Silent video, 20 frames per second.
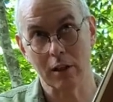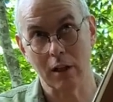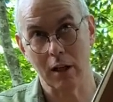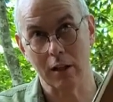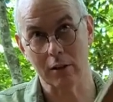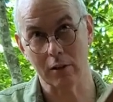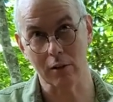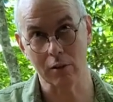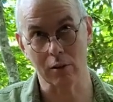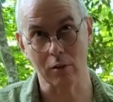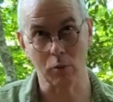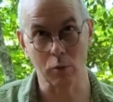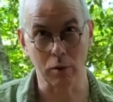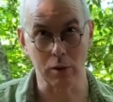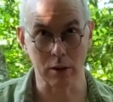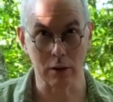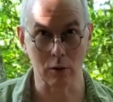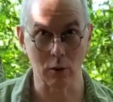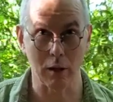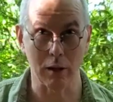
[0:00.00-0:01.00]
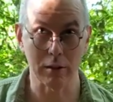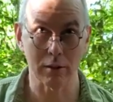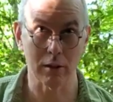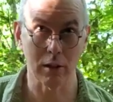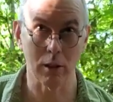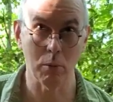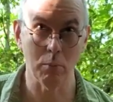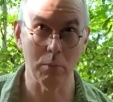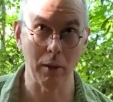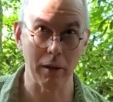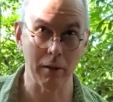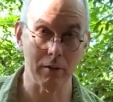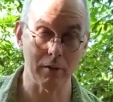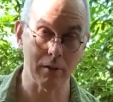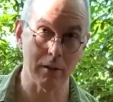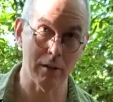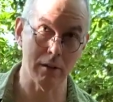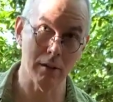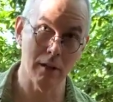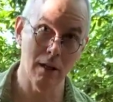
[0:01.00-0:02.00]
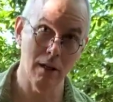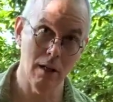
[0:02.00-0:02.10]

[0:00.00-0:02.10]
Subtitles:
I couldn't really translate it better than